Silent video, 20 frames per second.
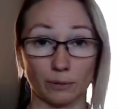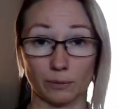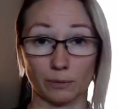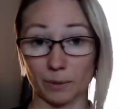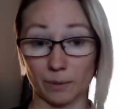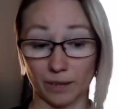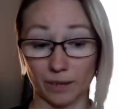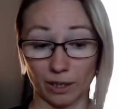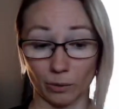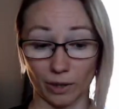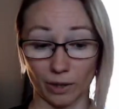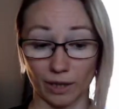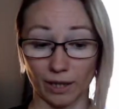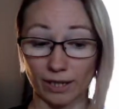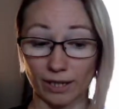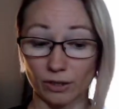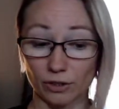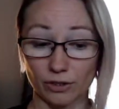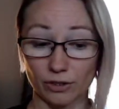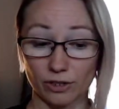I make it with
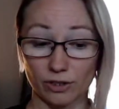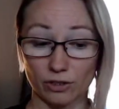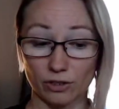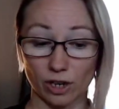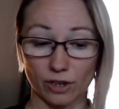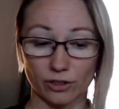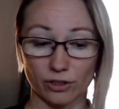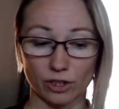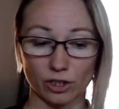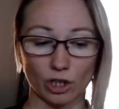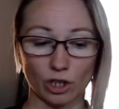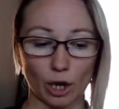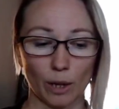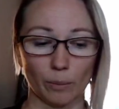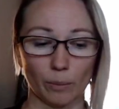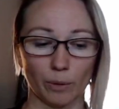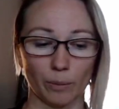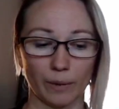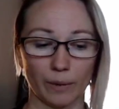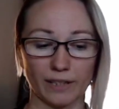lentils and sausage,
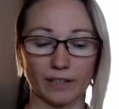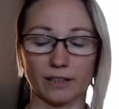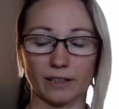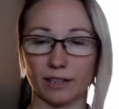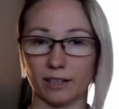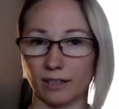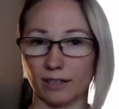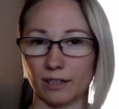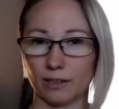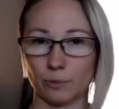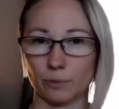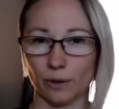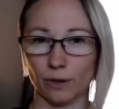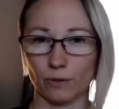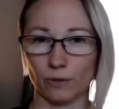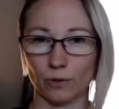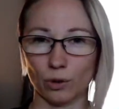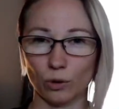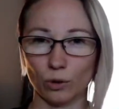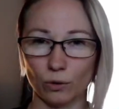but basically it gives me a
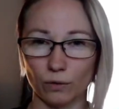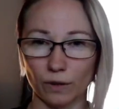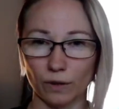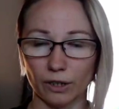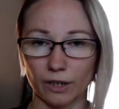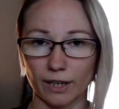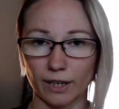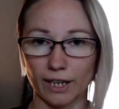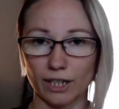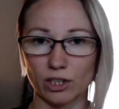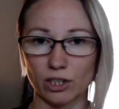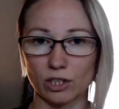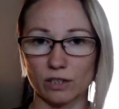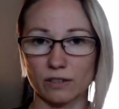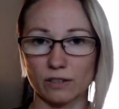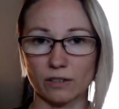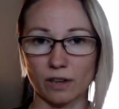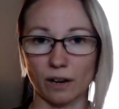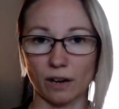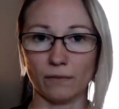few
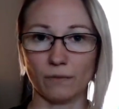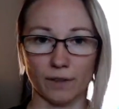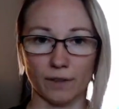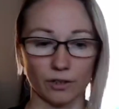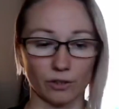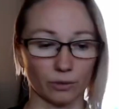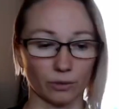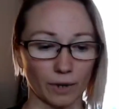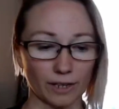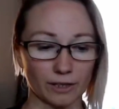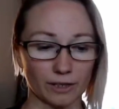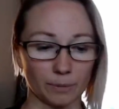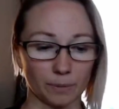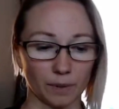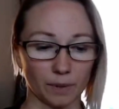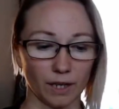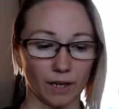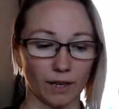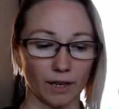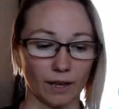variations of this
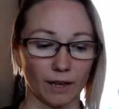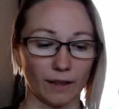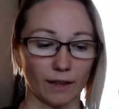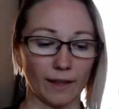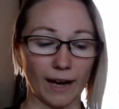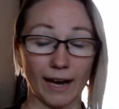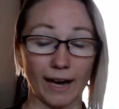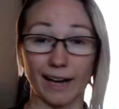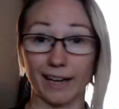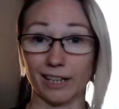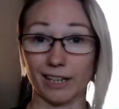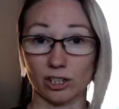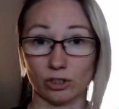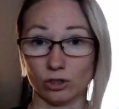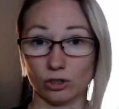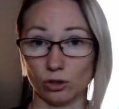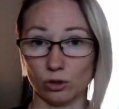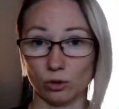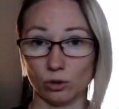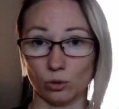recipe that I
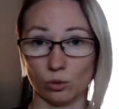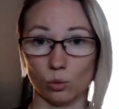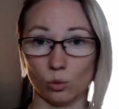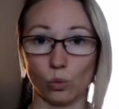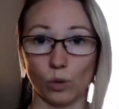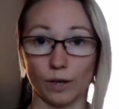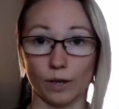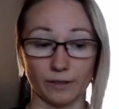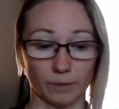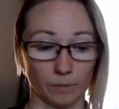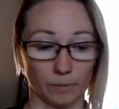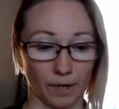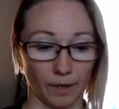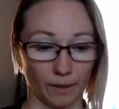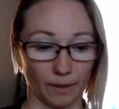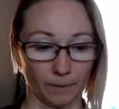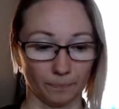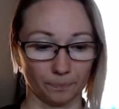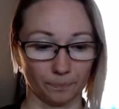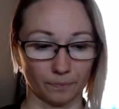can do once a
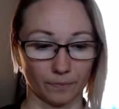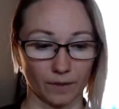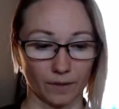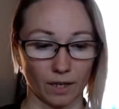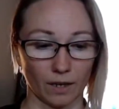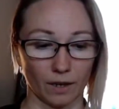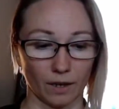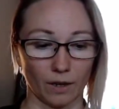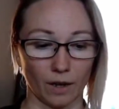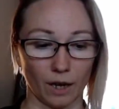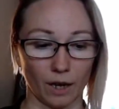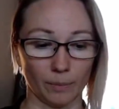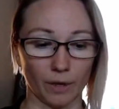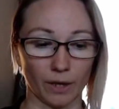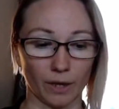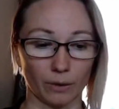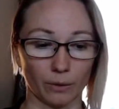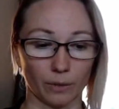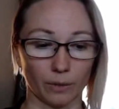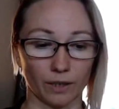month. The
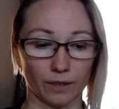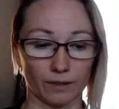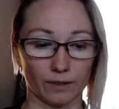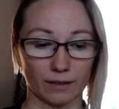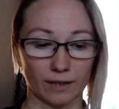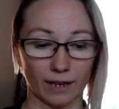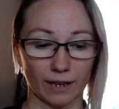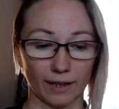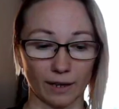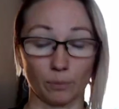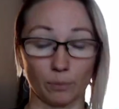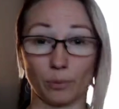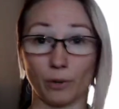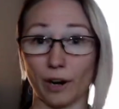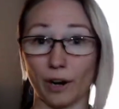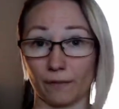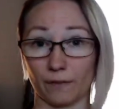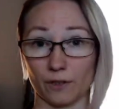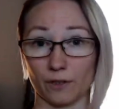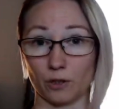other one is kind of like
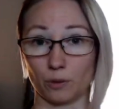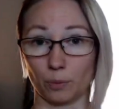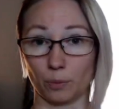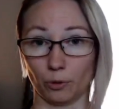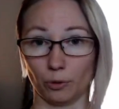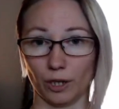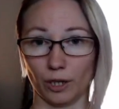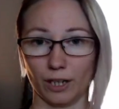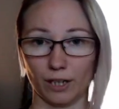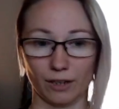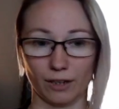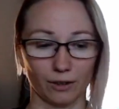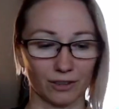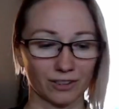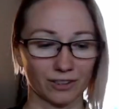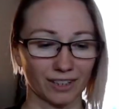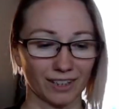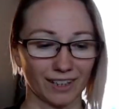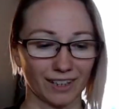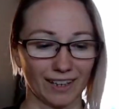breakfast
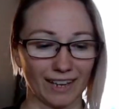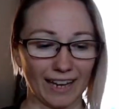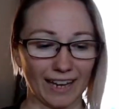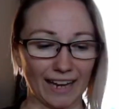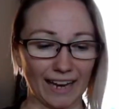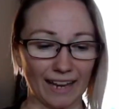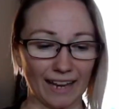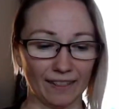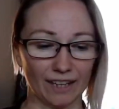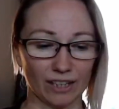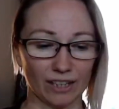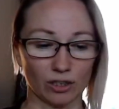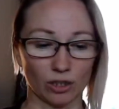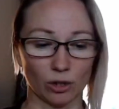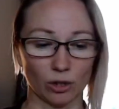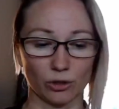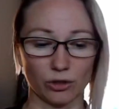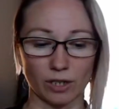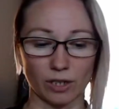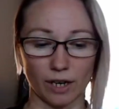burritos, and then
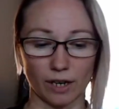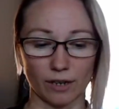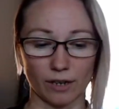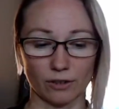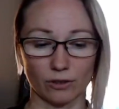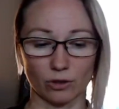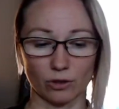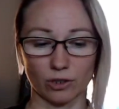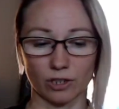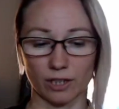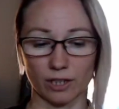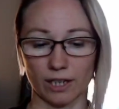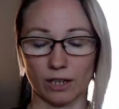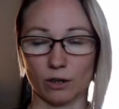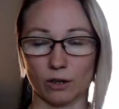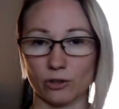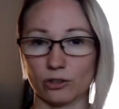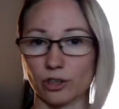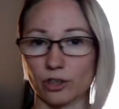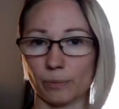tostadas or
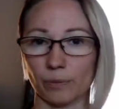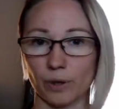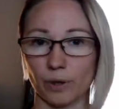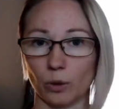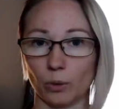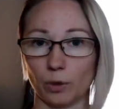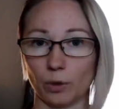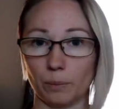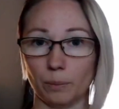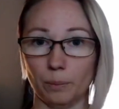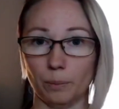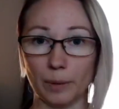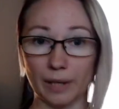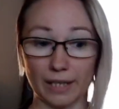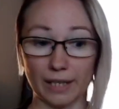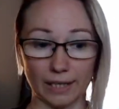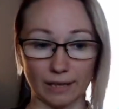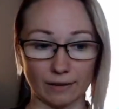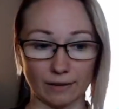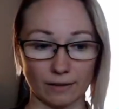taquitos, something with
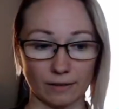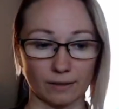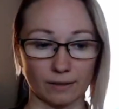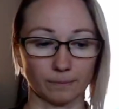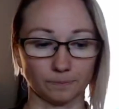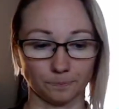beans.